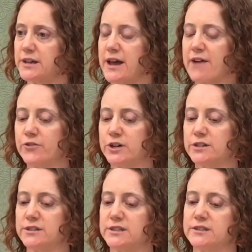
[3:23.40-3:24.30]

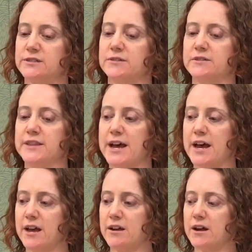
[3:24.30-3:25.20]
efforts
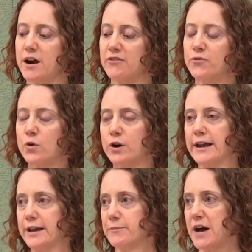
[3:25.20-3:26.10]
that are for
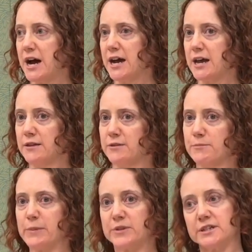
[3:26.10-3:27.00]
and by
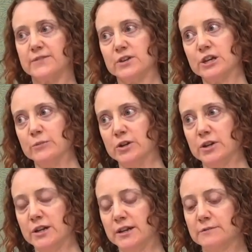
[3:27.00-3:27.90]
members of the
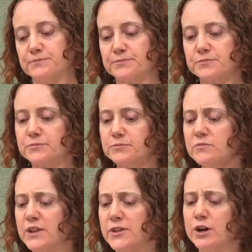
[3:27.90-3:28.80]
community,
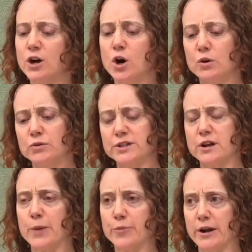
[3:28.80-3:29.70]
that are owned and
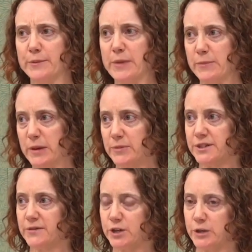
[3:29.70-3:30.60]
operated by members
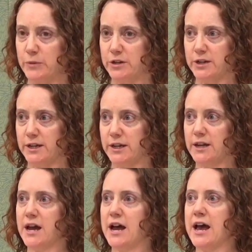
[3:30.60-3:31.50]
of the community,
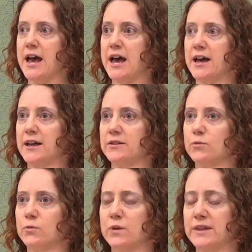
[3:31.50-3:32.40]

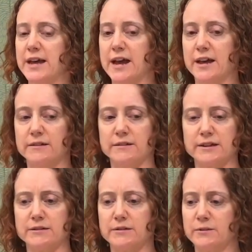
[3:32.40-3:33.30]
and that
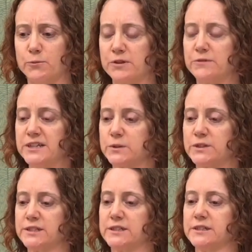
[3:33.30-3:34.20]
where the
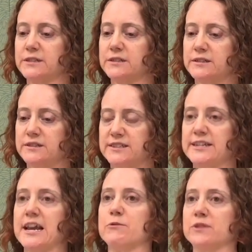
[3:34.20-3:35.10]
resources
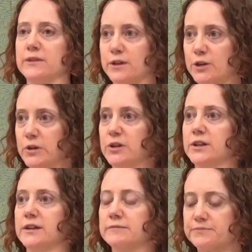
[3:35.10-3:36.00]
stay within the
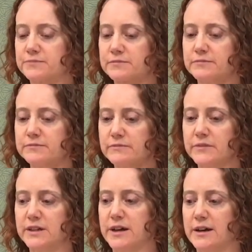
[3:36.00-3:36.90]
community.
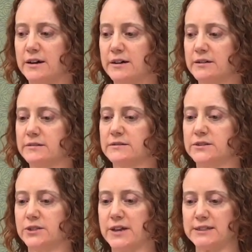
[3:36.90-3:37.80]

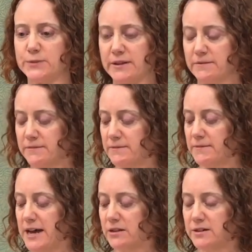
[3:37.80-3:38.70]
So that's what
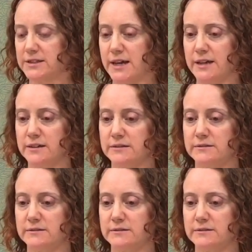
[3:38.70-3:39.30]
that looks like.